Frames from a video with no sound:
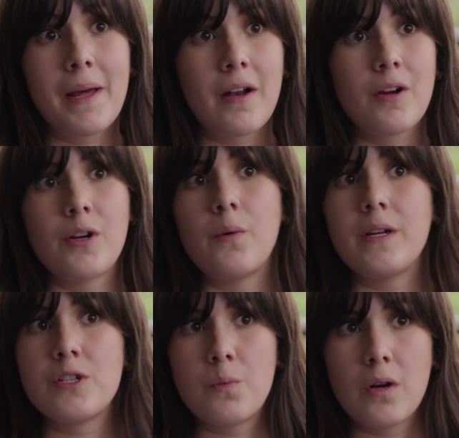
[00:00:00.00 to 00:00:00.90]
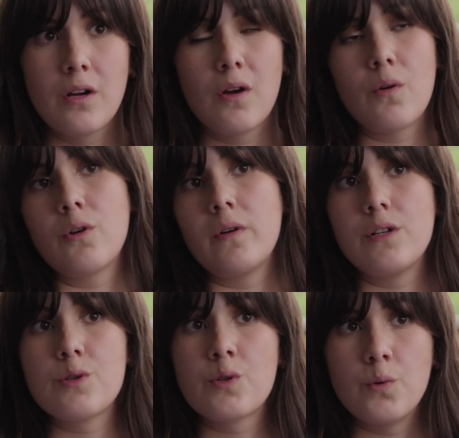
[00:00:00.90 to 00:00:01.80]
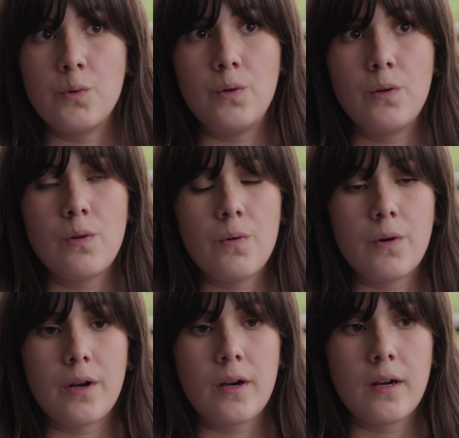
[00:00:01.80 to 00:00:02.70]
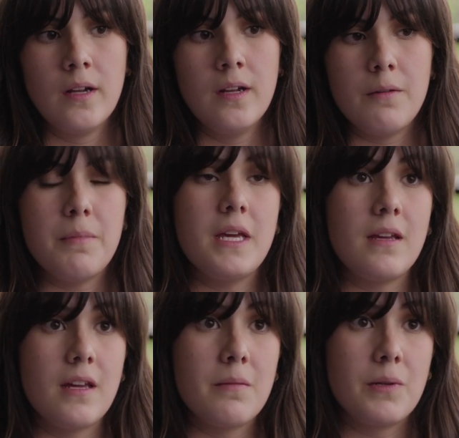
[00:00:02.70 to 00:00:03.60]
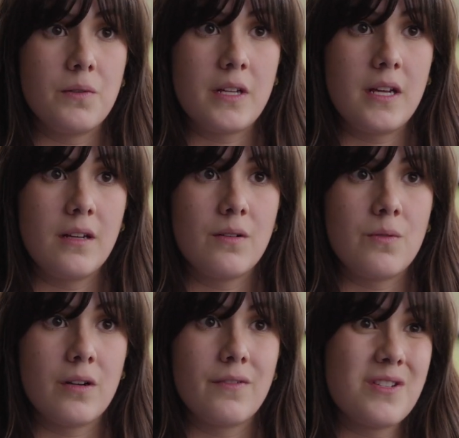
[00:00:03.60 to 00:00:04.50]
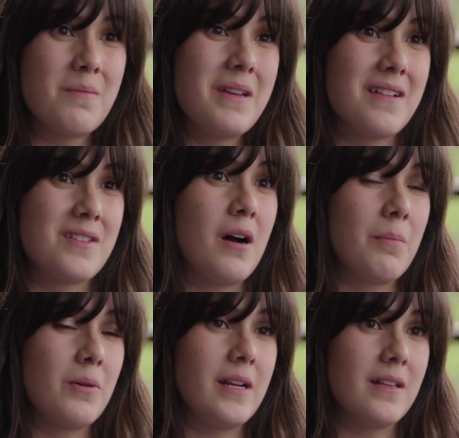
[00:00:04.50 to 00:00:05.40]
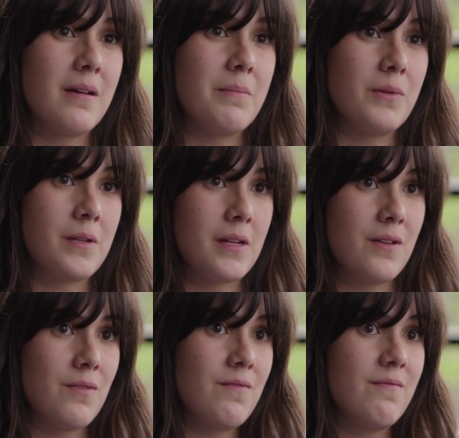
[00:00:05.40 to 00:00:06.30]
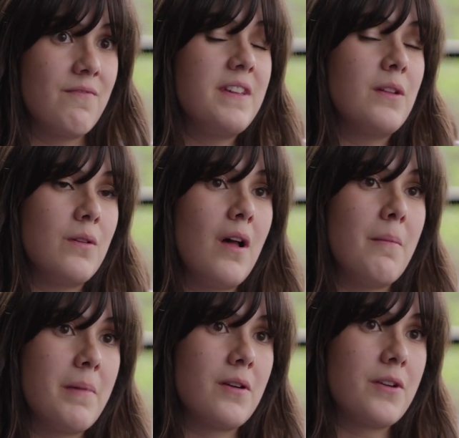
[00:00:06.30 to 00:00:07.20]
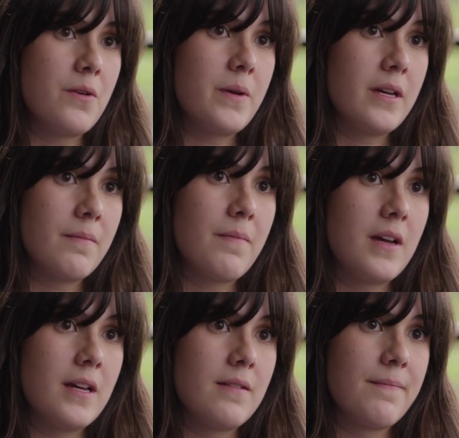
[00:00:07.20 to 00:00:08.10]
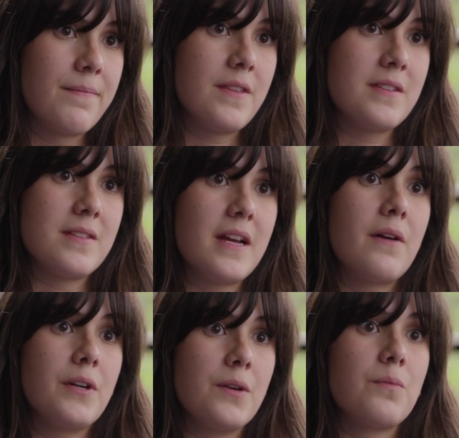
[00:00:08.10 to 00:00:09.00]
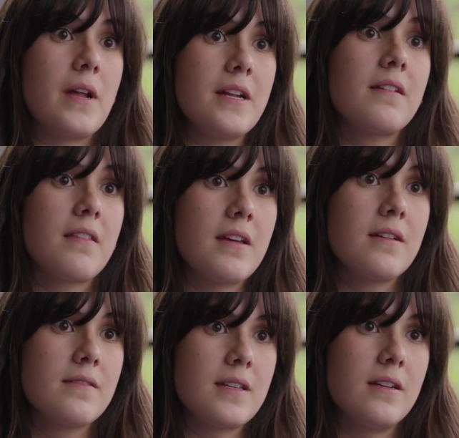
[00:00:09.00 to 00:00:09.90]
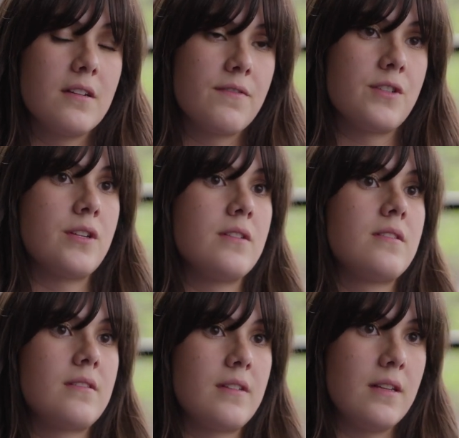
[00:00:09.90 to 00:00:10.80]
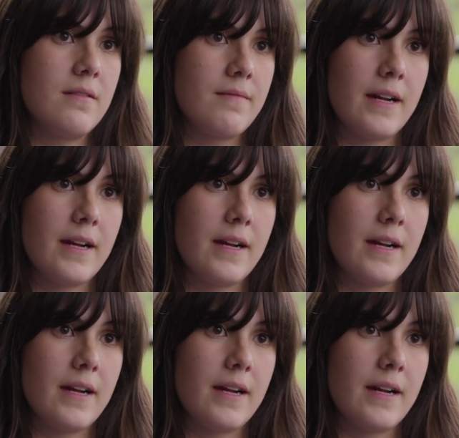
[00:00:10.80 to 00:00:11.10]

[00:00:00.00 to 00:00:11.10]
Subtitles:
better going to work or going to school or being in a building, or if you're somebody that's operating that building, you'd feel a lot better knowing that this is how you're running things in an efficient and